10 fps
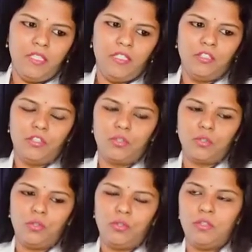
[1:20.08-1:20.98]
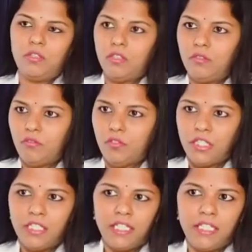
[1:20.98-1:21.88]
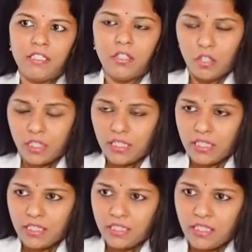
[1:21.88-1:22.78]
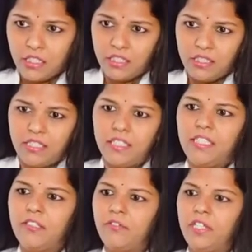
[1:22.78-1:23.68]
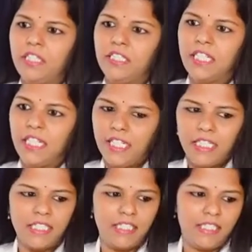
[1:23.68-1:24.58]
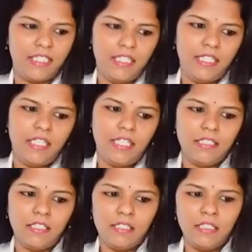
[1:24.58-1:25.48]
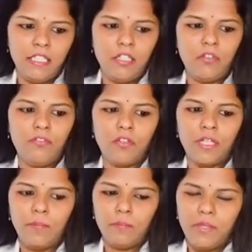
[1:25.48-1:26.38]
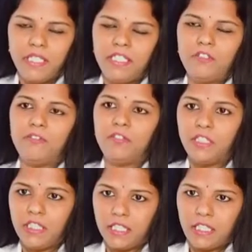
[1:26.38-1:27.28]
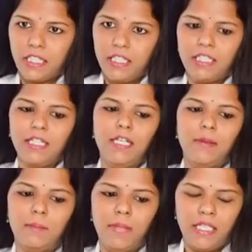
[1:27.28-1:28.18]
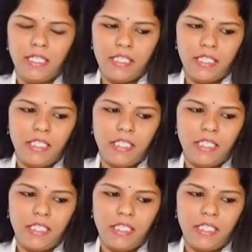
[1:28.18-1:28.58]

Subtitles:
So, World Health Organization defines health as a state of complete physical, mental,